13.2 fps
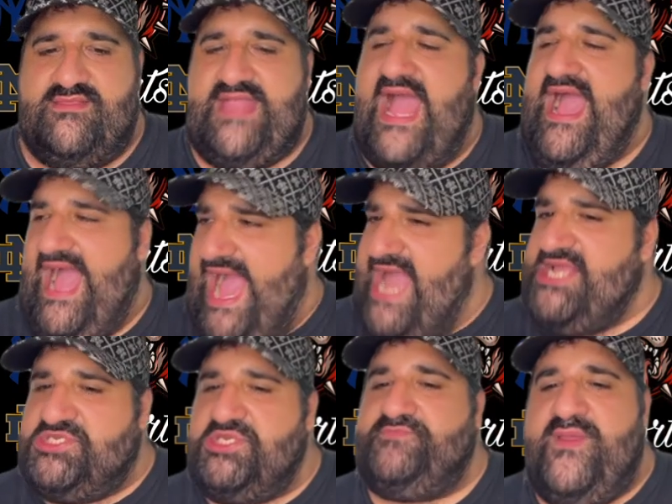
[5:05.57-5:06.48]
that
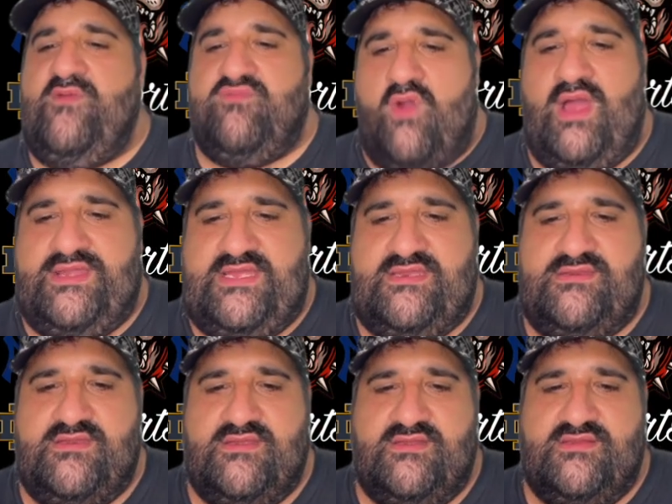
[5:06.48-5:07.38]
I should be
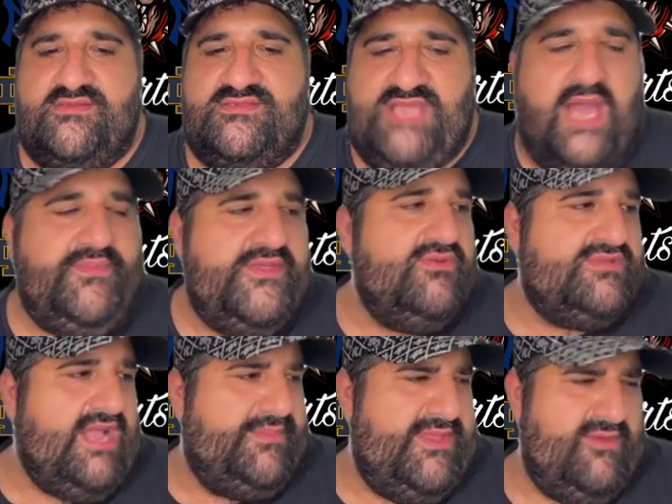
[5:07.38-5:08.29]
running
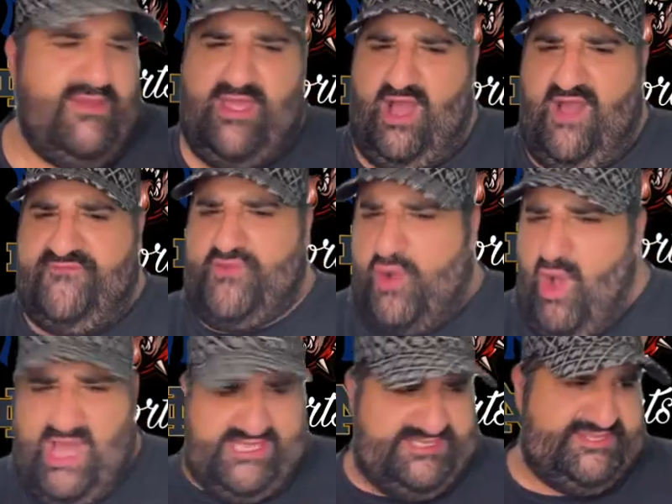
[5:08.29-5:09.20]
WWE. Of
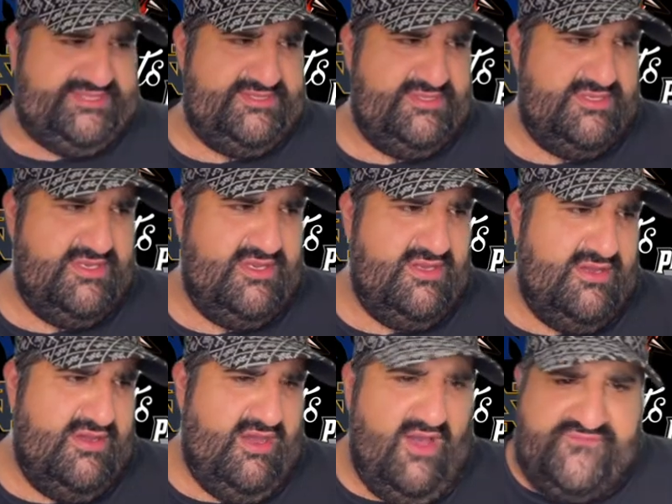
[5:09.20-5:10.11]
course.
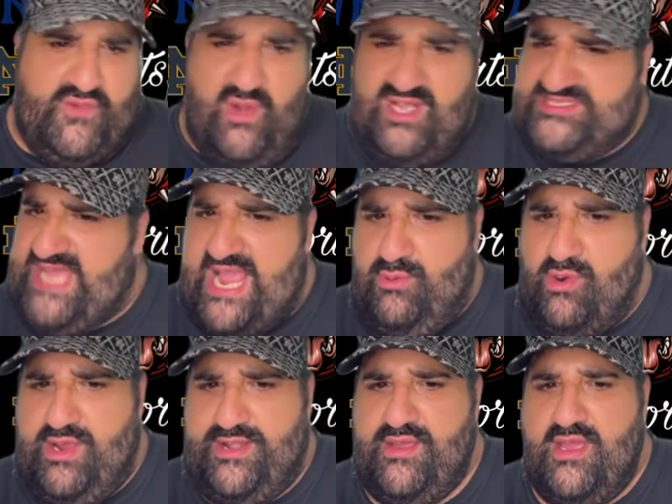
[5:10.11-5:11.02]
Of course I
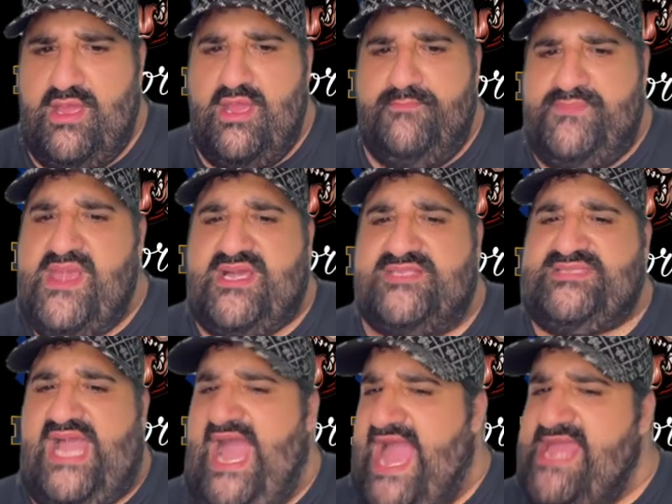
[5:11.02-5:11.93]
would.
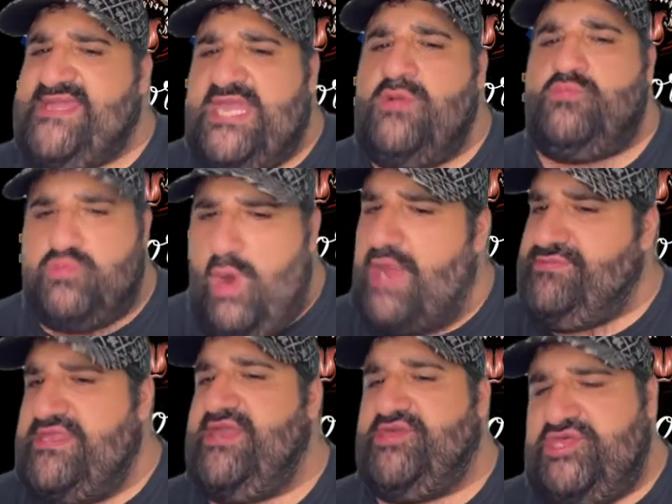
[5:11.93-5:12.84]
Because I can
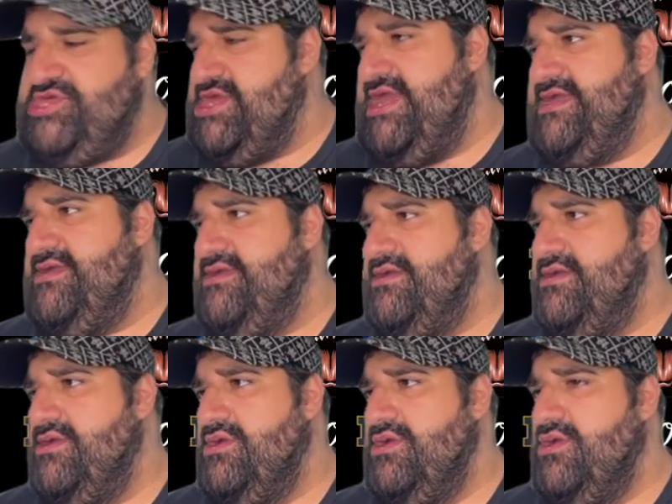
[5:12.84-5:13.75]
run this shit
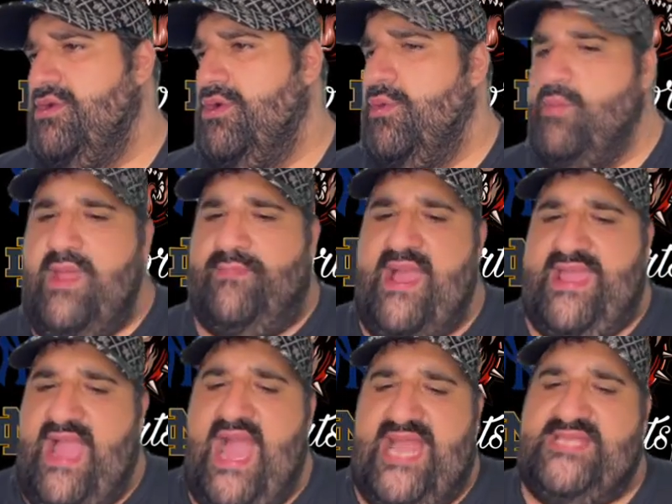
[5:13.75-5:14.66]
with
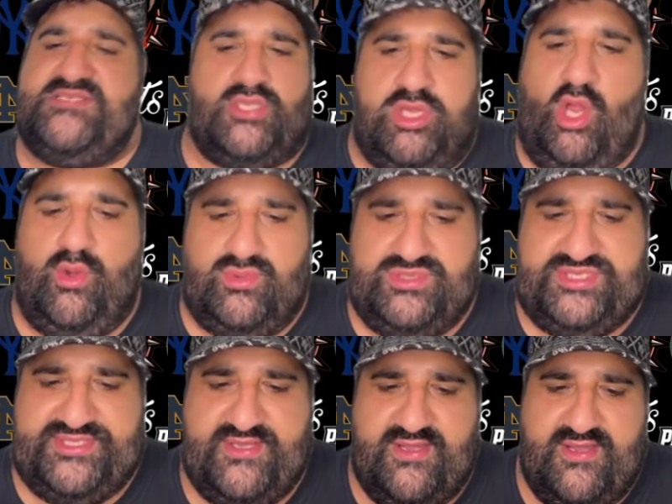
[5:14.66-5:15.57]
my eyes
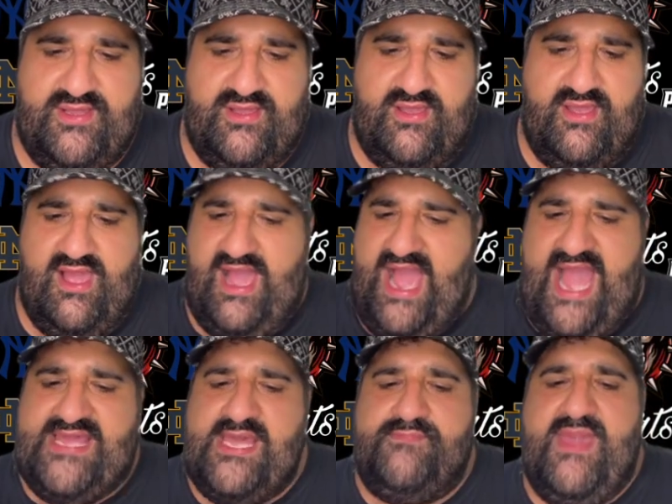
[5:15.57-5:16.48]
closed.
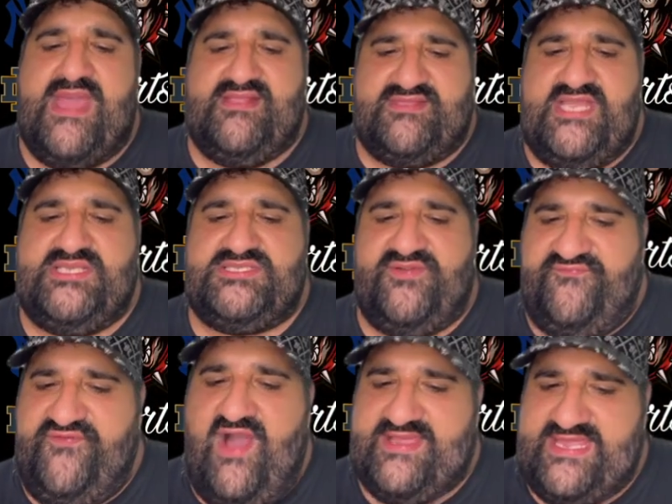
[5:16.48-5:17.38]
I can make this
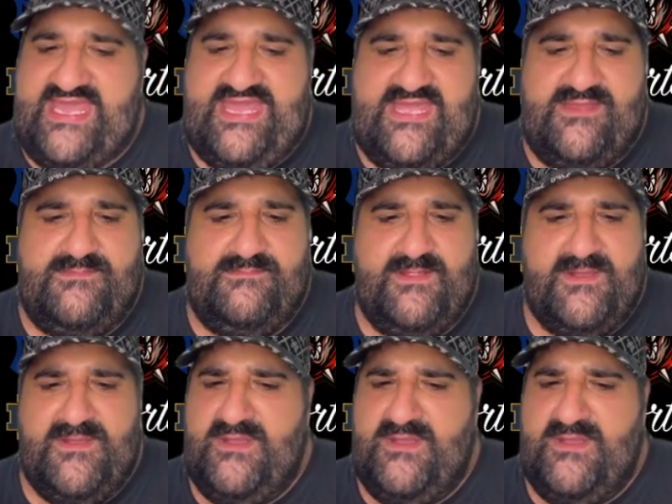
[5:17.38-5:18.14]
fucking